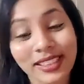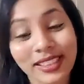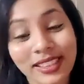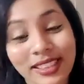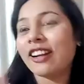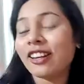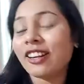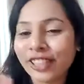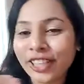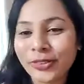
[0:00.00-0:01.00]
There are
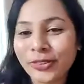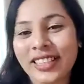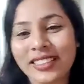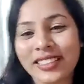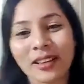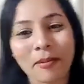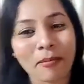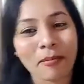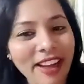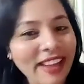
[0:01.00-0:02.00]
32 seats. My
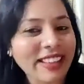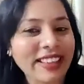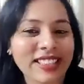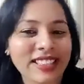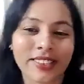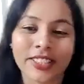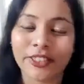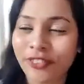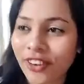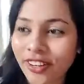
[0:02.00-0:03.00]
ranking is
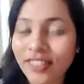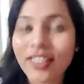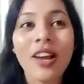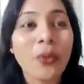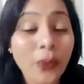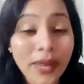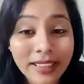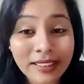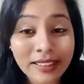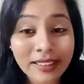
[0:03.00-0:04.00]
34.
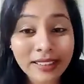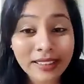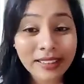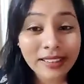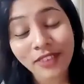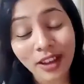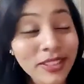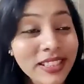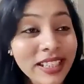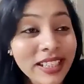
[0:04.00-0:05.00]
Well, the day of
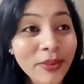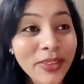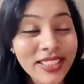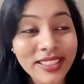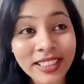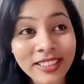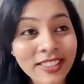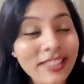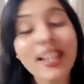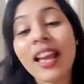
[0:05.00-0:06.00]
counseling was
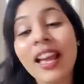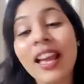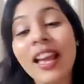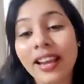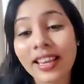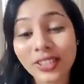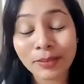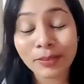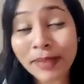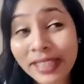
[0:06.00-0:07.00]
near, and I
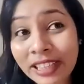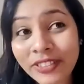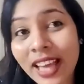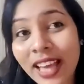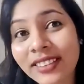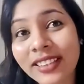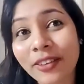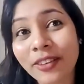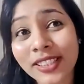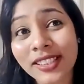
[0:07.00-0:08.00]
believe that there
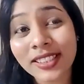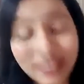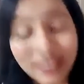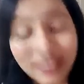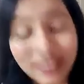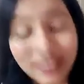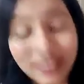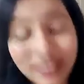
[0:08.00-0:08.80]
was a Sunday